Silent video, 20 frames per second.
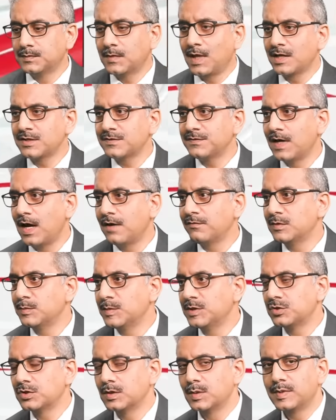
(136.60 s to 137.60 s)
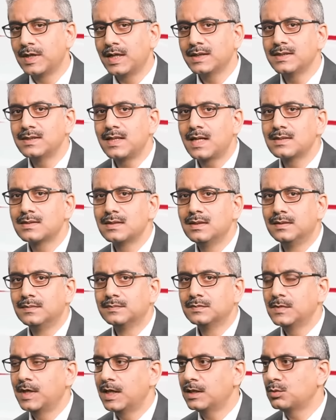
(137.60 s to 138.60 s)
Thanks for having me, Shilpa. I think that's a
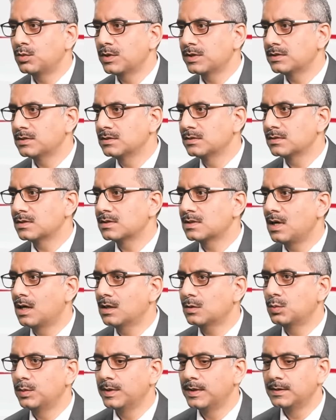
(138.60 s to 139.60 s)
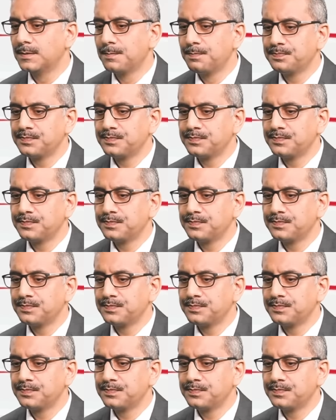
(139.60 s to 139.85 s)
great question to start with.